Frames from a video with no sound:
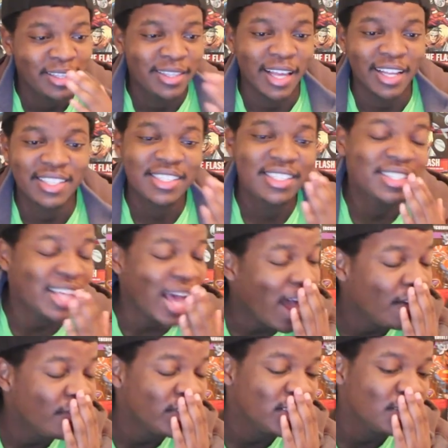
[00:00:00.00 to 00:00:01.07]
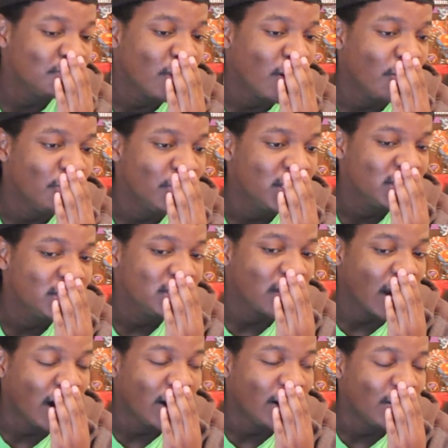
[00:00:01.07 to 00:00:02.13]
That savage moment,
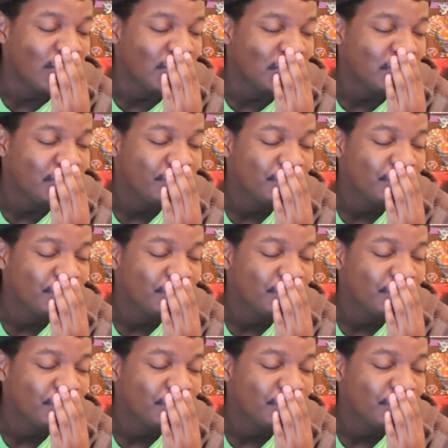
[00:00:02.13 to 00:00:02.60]
doll.